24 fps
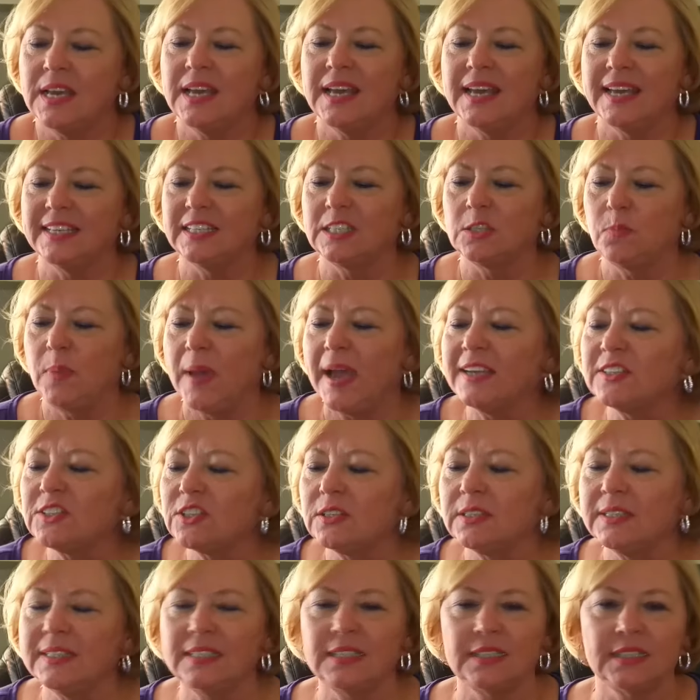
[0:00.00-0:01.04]

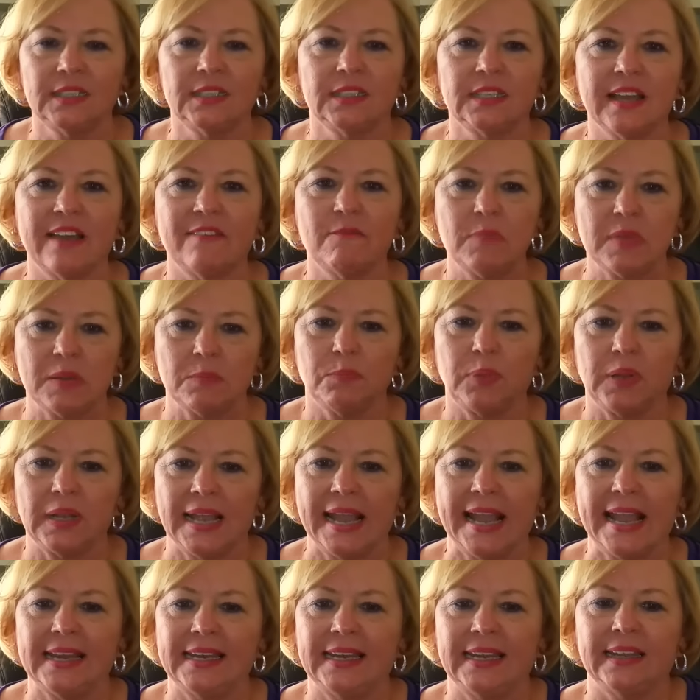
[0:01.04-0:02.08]
Especially since I've been
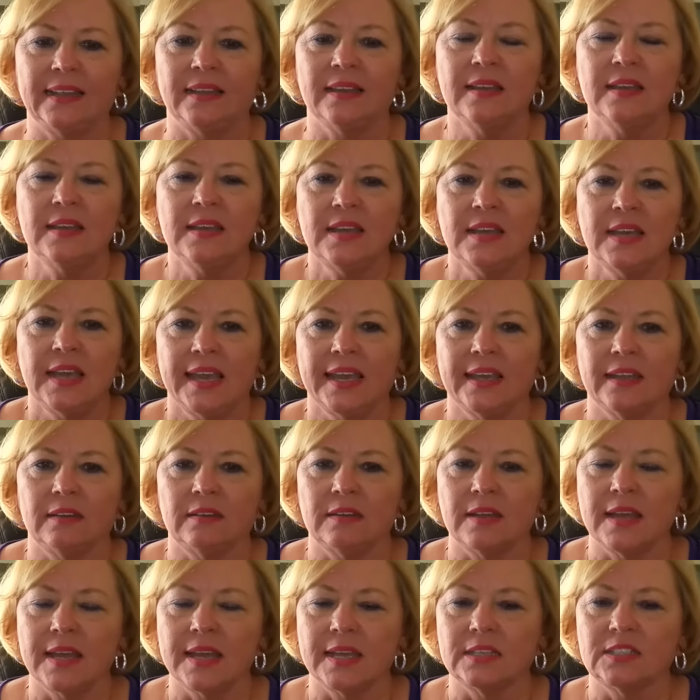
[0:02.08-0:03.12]
planning
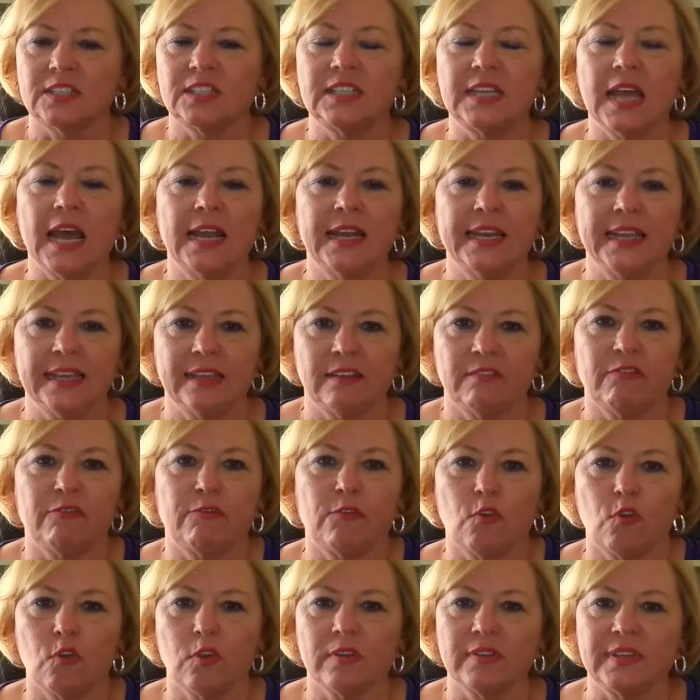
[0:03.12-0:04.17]
and studying
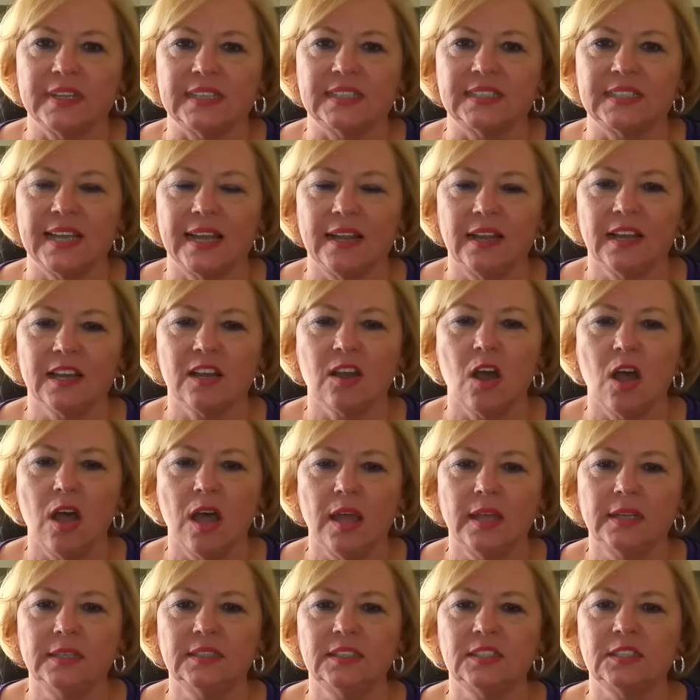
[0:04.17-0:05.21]
for these
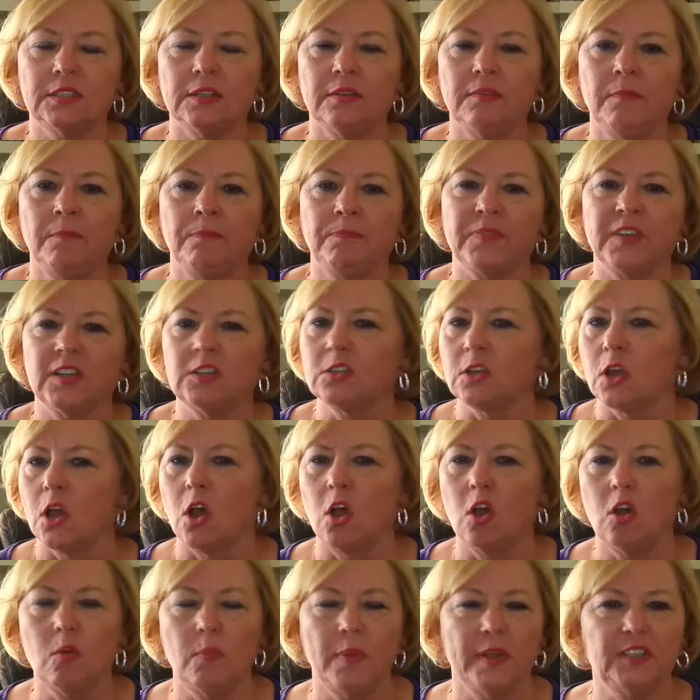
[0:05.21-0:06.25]
telecons, there's a
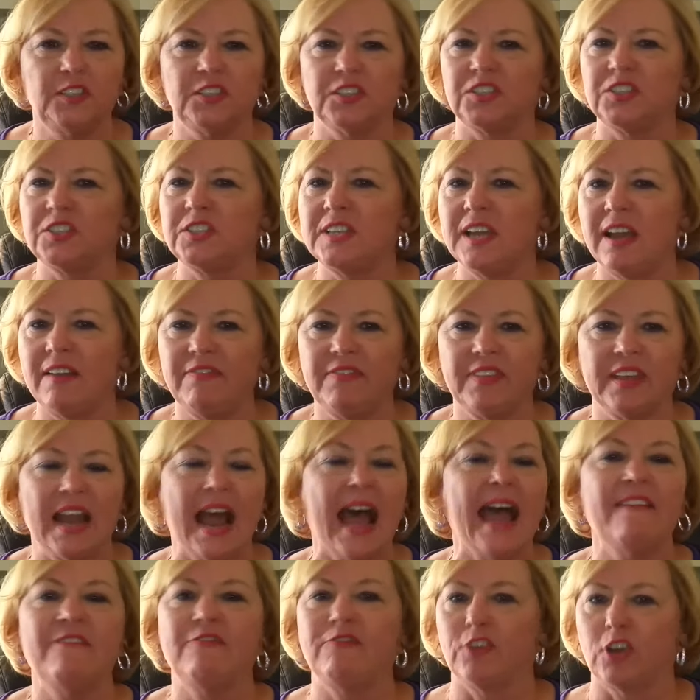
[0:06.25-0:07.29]
whole bunch of stuff that
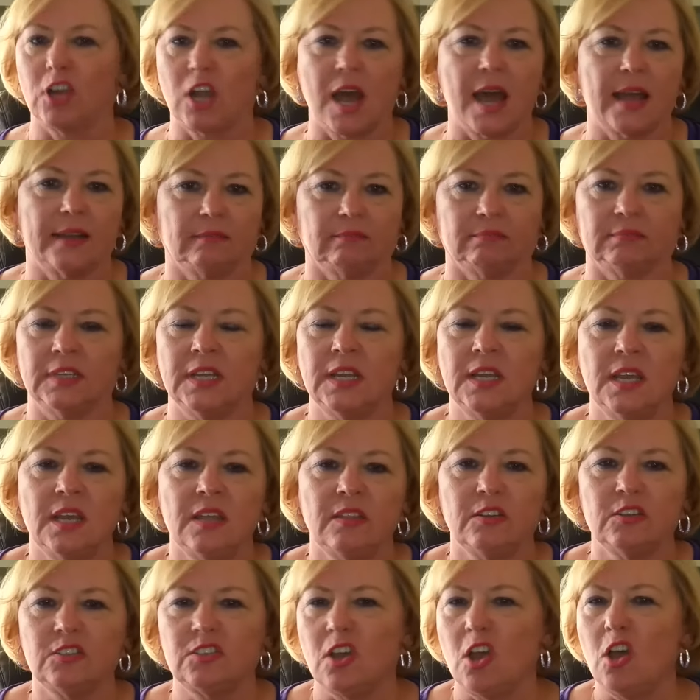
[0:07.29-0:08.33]
I've forgotten.
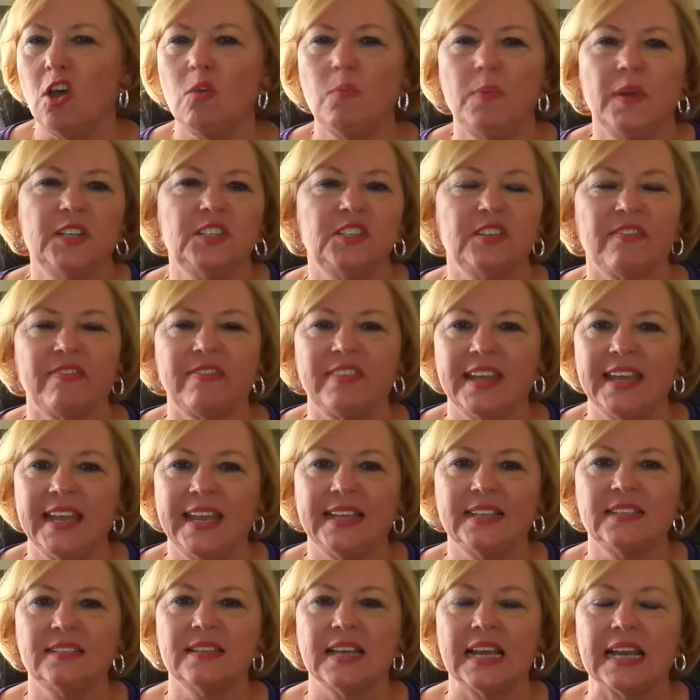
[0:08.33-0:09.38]
There's a whole bunch of
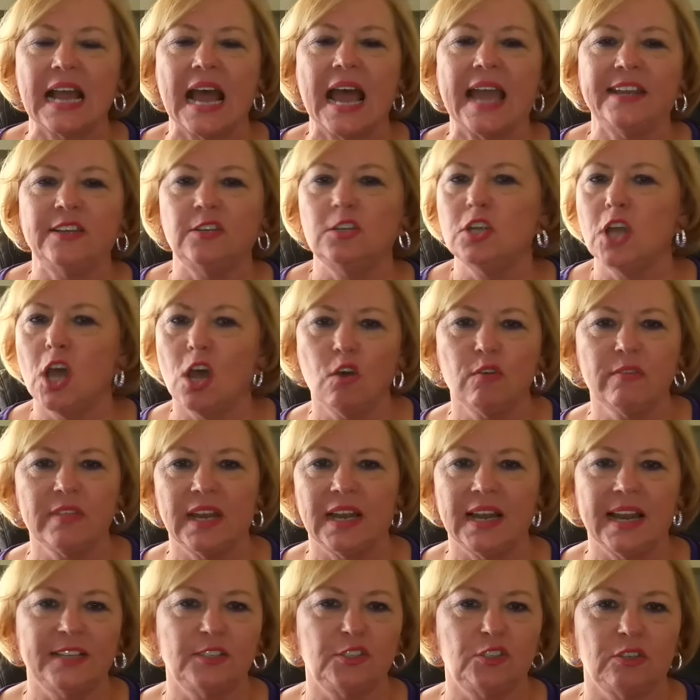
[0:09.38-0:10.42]
things that I know
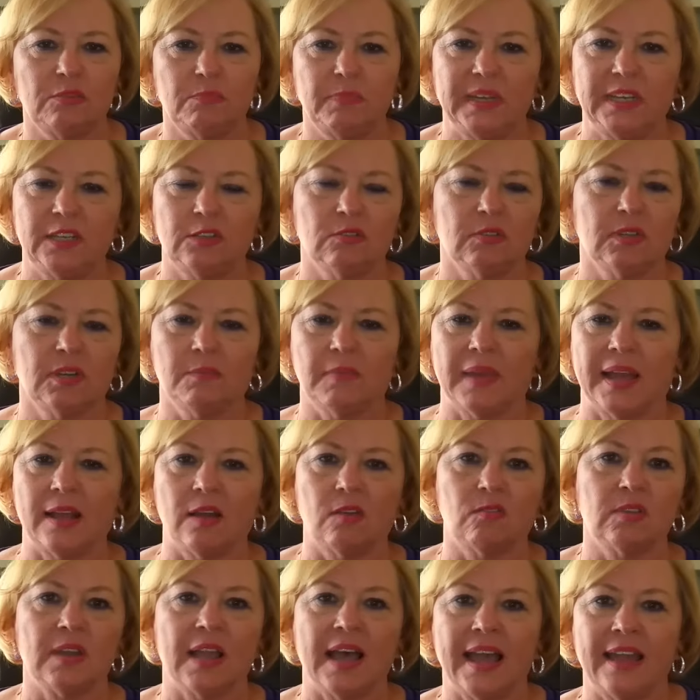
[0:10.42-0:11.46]
that I should be doing in my
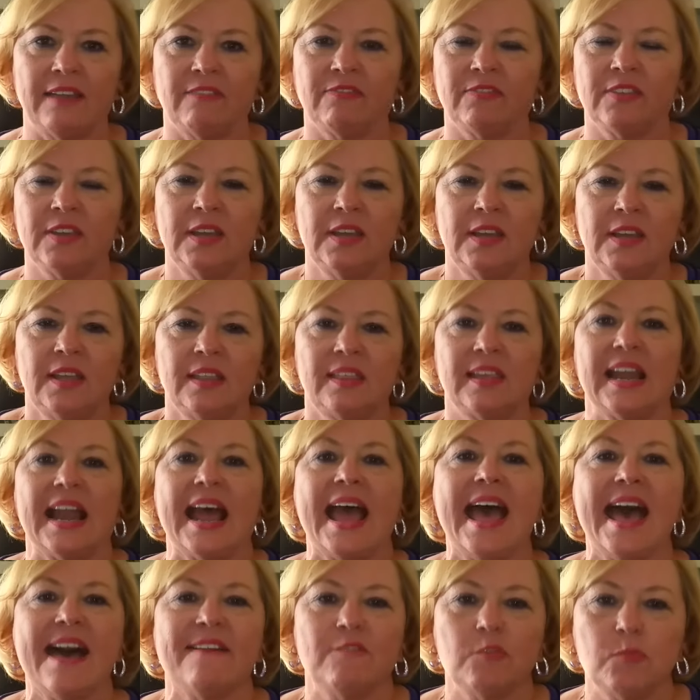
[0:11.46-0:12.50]
own life that I
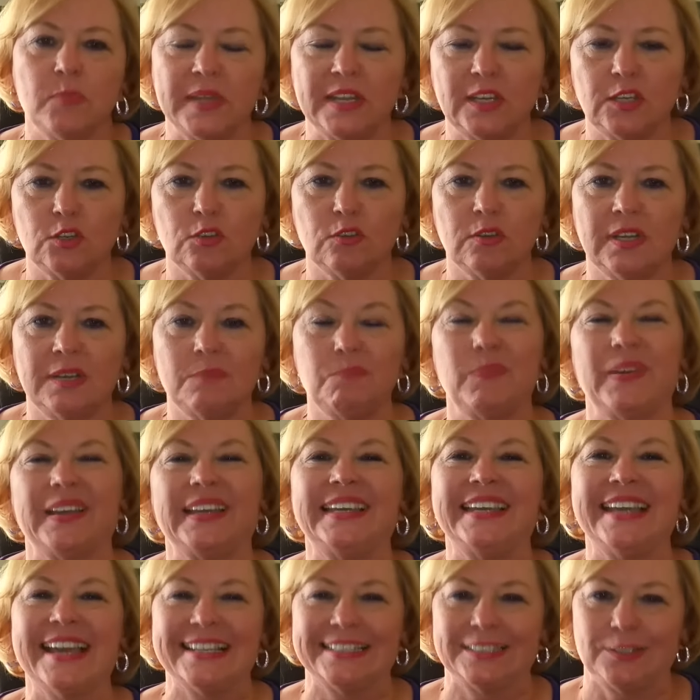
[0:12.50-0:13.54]
haven't been doing, but
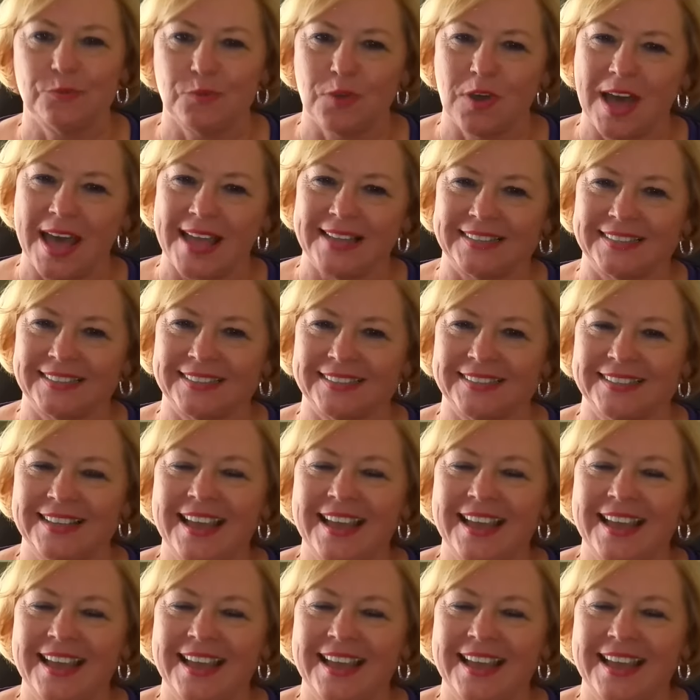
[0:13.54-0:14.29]
guess what?